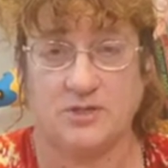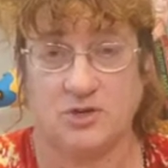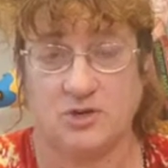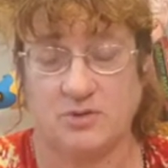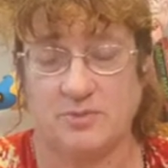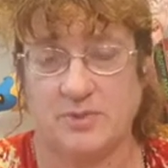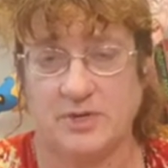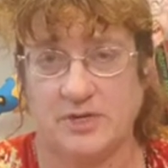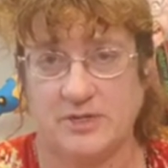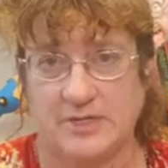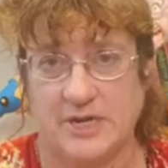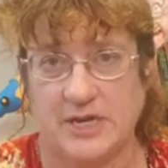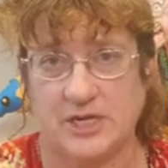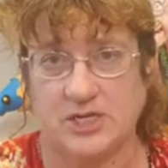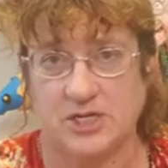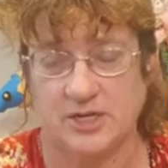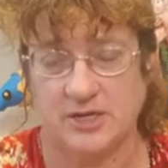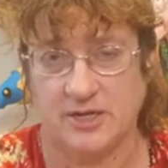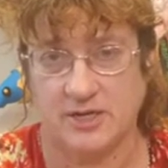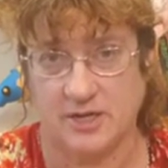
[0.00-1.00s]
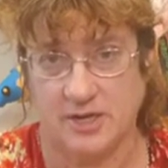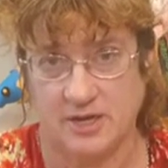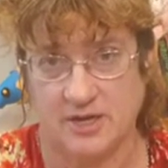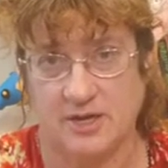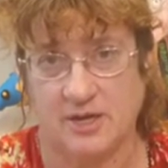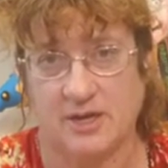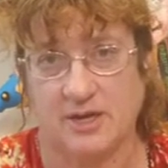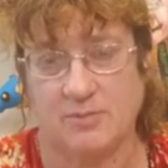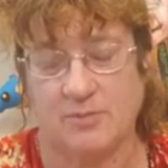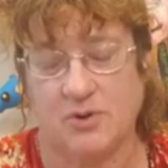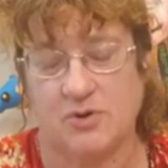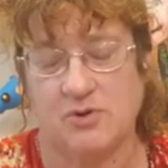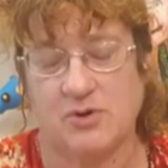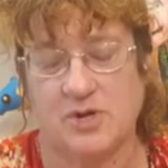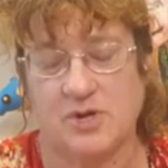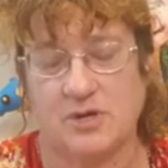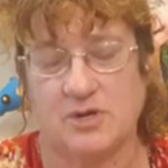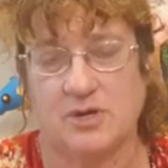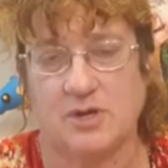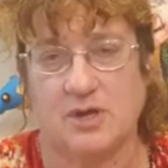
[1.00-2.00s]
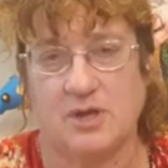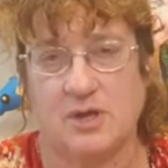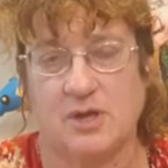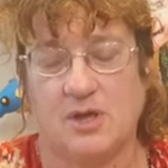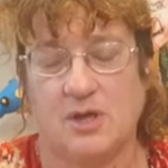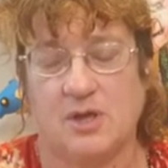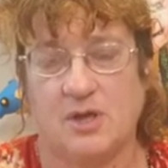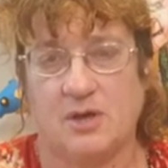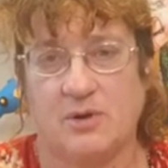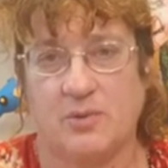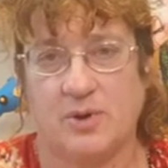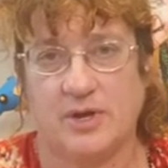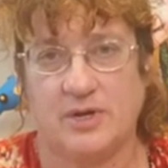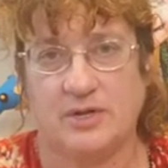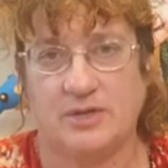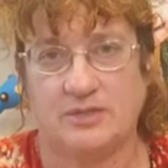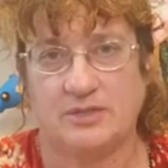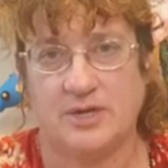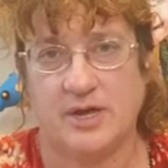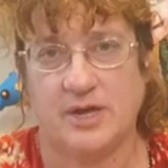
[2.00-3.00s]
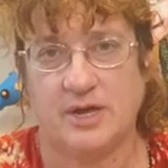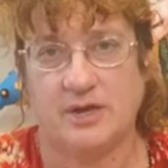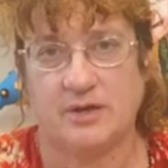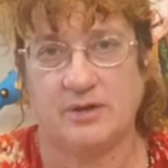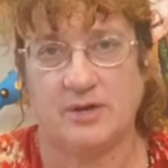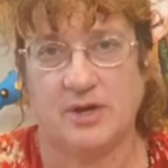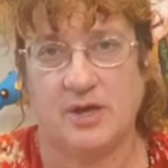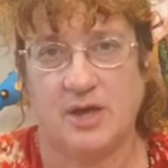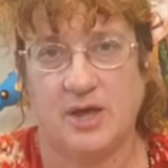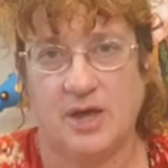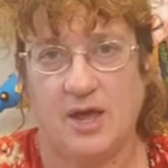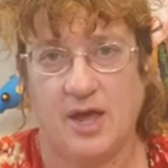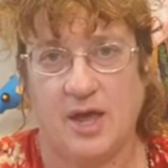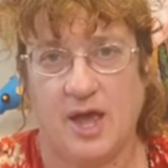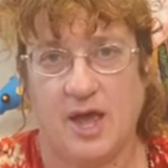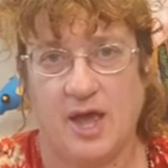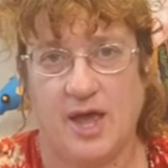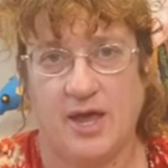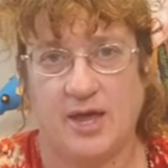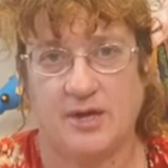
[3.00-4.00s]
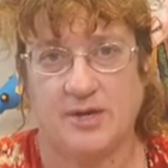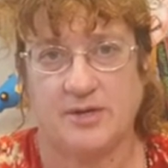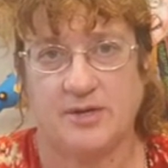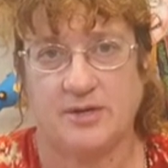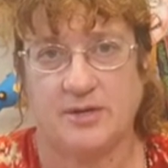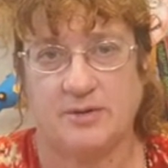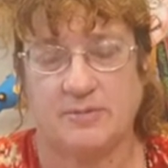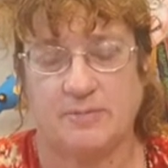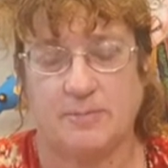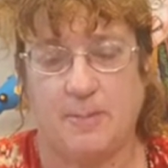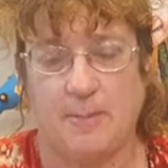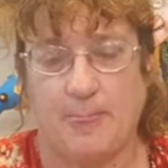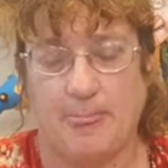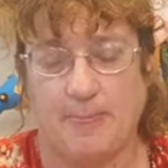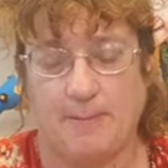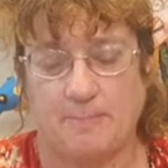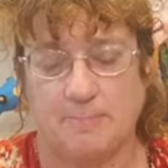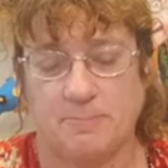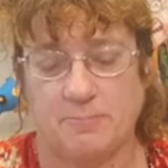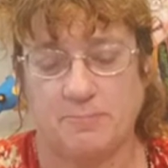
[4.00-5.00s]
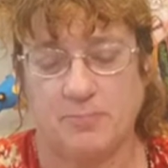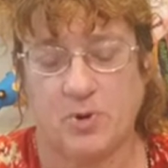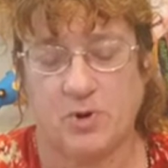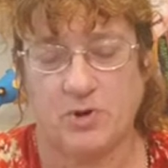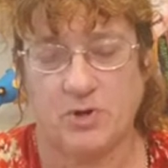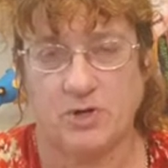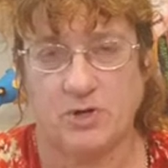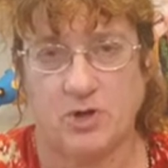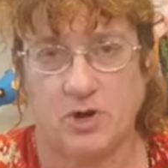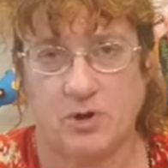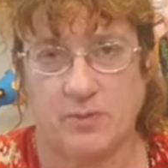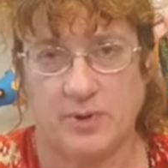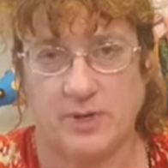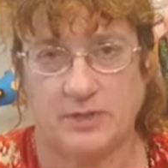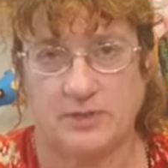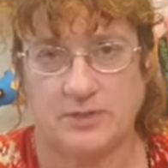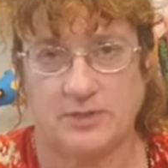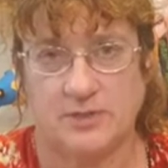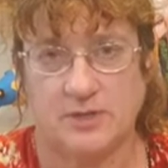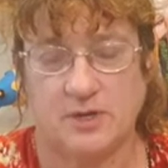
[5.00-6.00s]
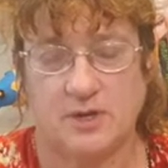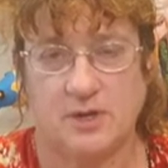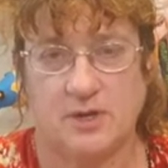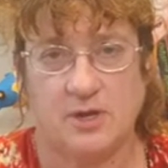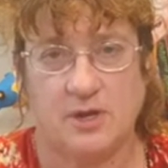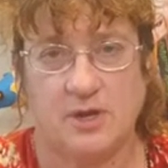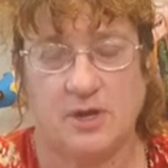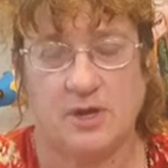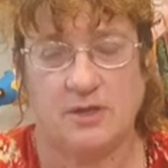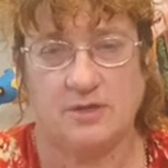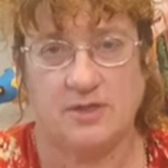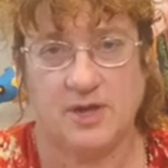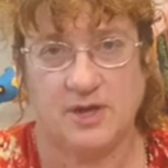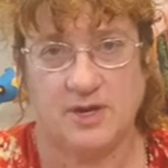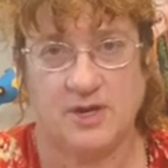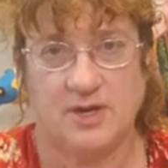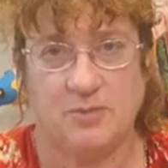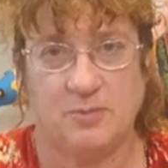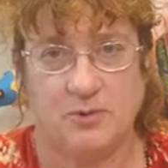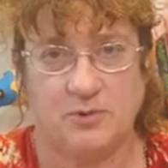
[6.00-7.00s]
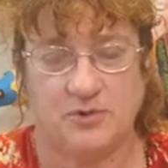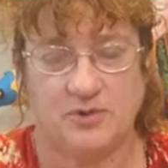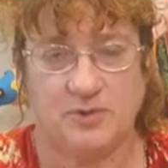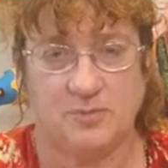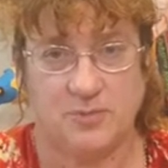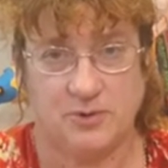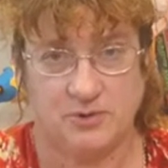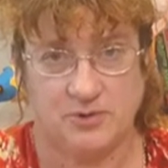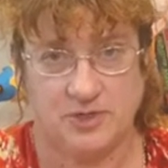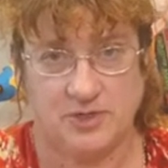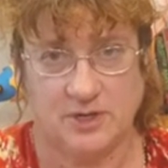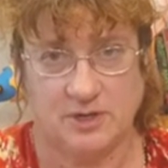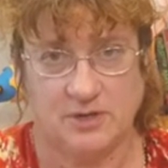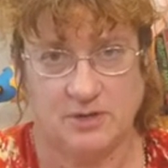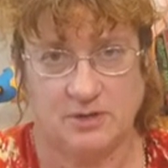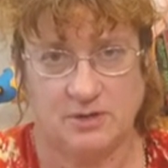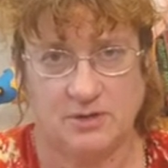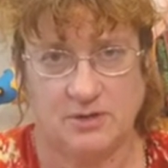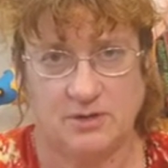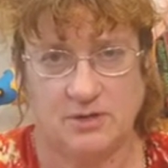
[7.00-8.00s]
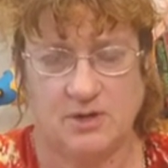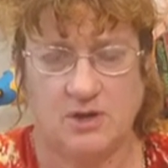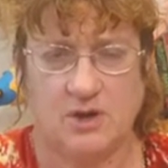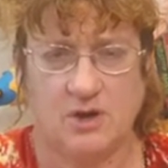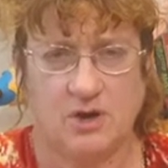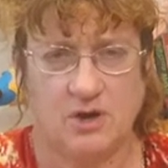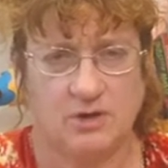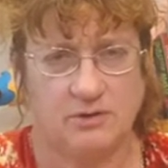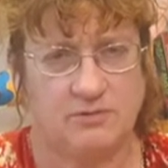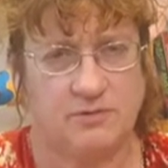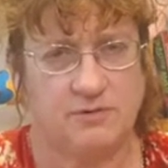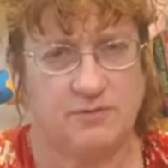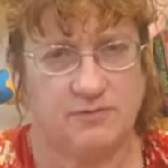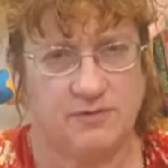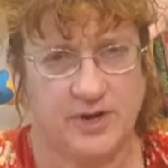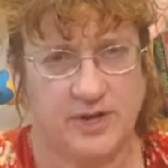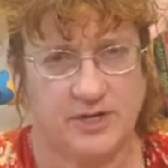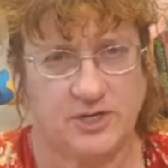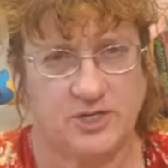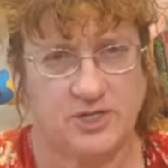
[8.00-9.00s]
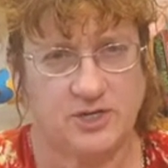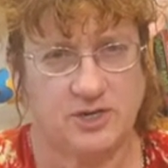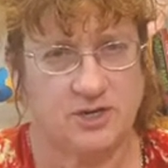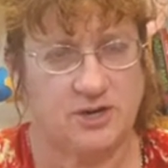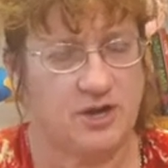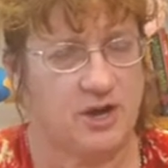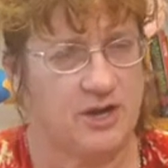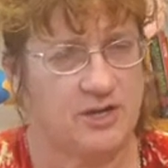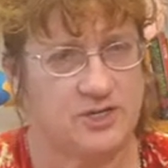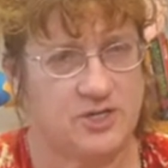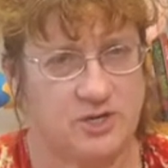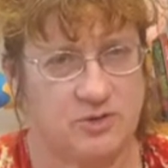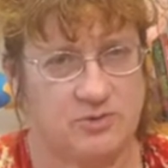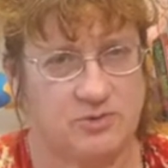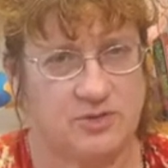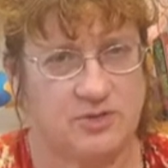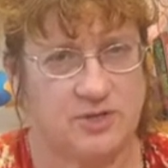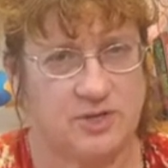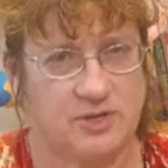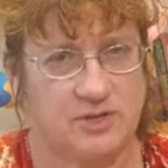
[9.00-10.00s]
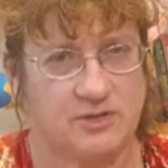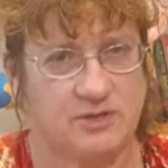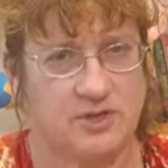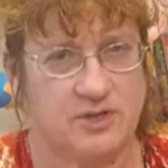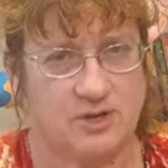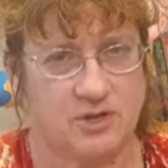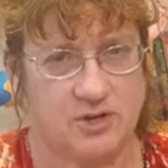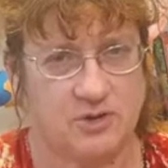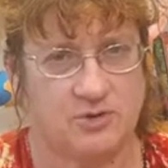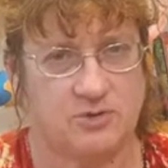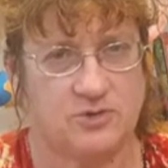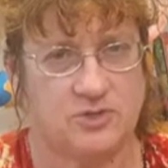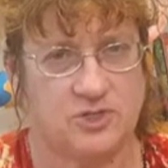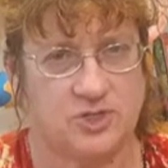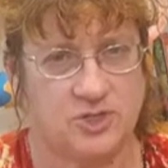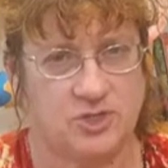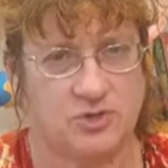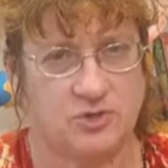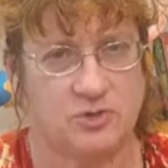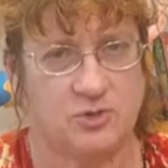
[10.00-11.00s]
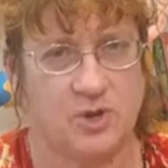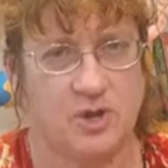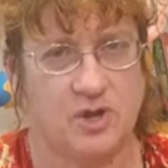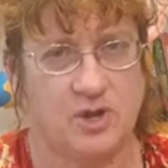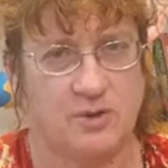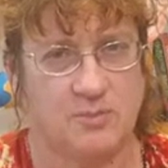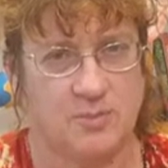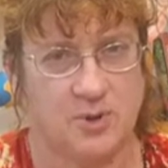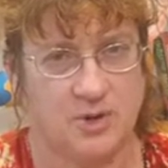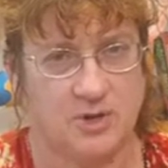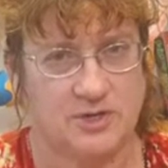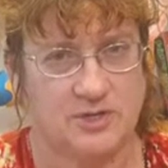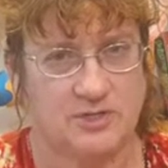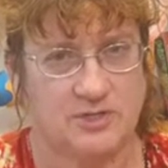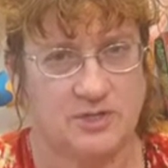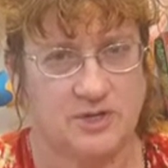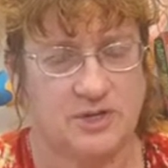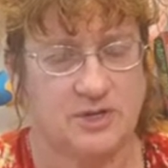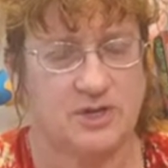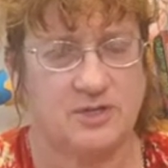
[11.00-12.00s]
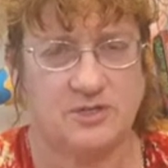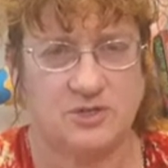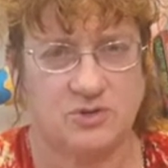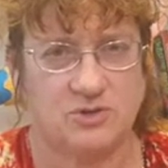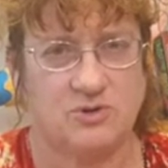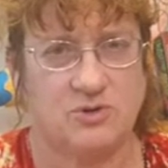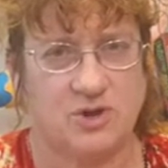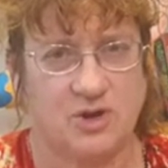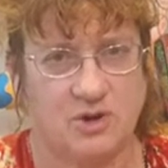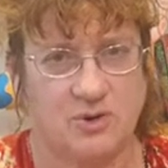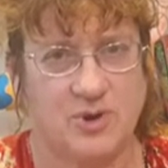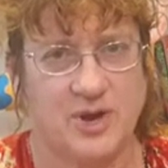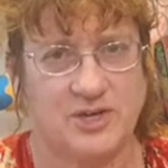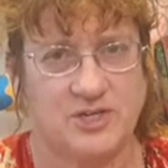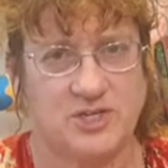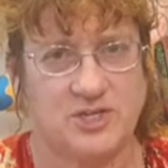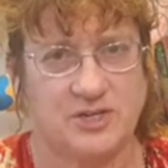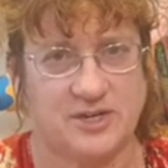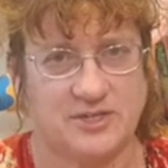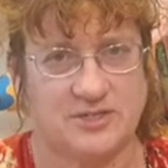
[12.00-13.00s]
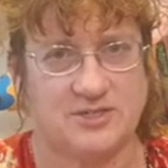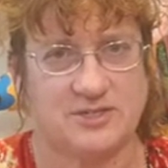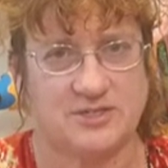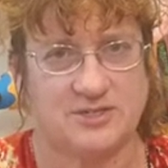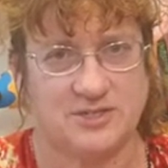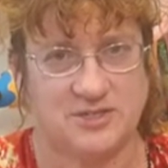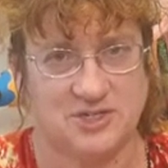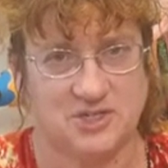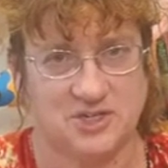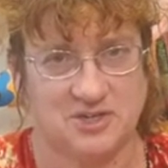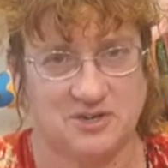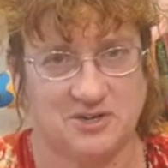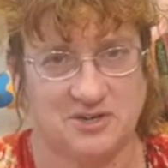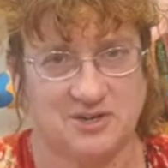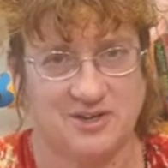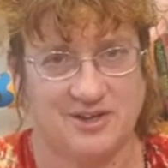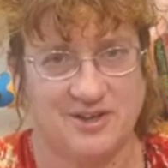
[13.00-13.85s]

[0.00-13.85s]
Stormin is actually kicking Morgan when he's down and Morgan comments, then he put the boot in. On reflection, I don't think the closed shoe policy is a good OHS decision.